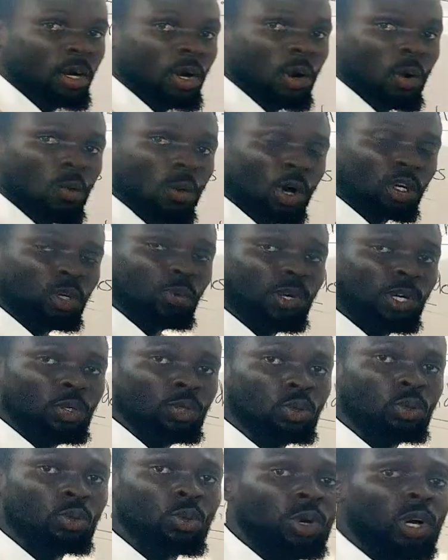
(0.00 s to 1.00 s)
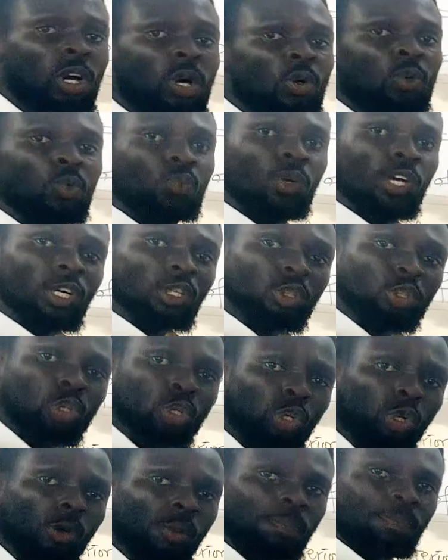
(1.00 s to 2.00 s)
What do? We
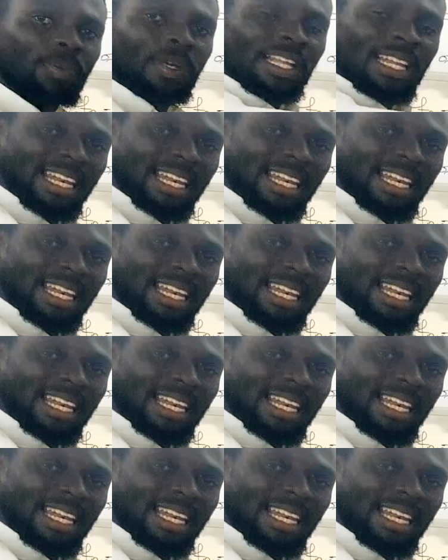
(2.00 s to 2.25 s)
group